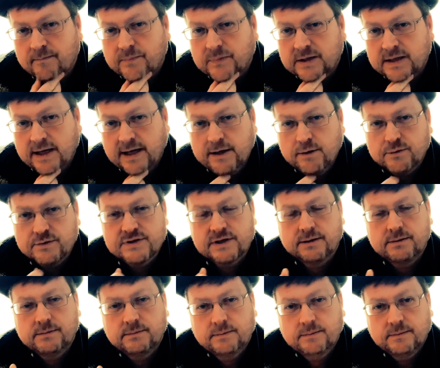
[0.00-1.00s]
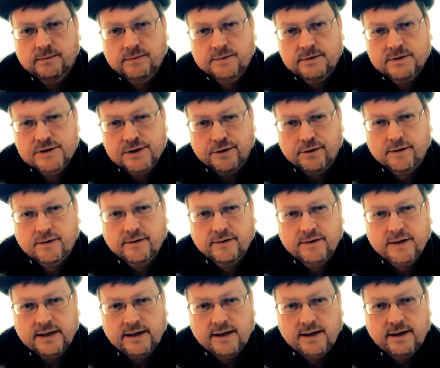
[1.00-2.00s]
He also took
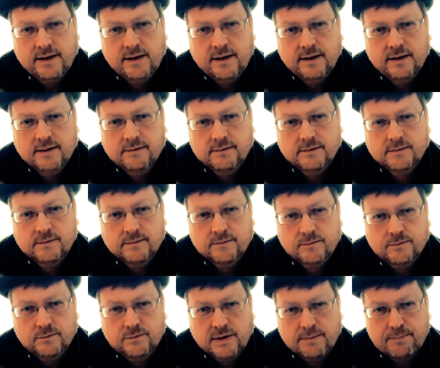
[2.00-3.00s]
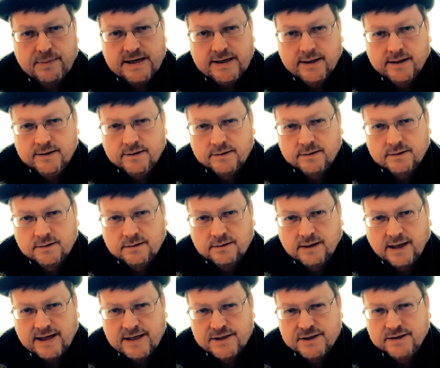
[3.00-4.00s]
the rabbinical
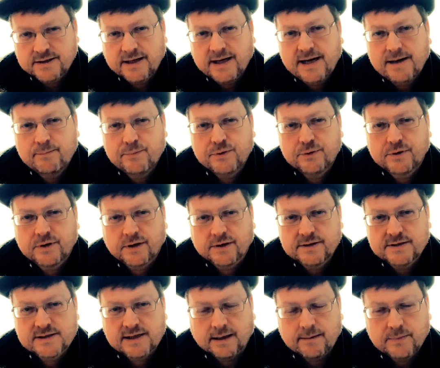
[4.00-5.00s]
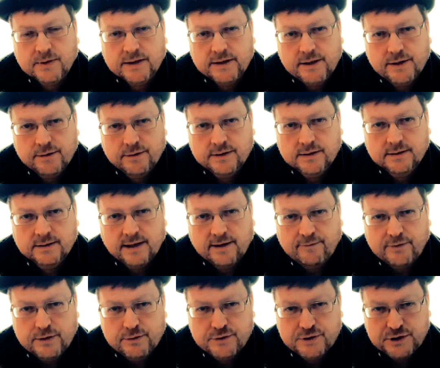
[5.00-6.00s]
ancient Hebrew concept that you can,
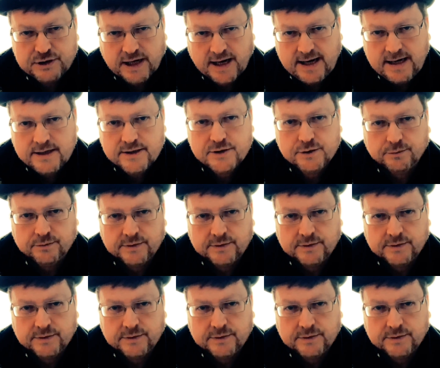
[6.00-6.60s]
if you change your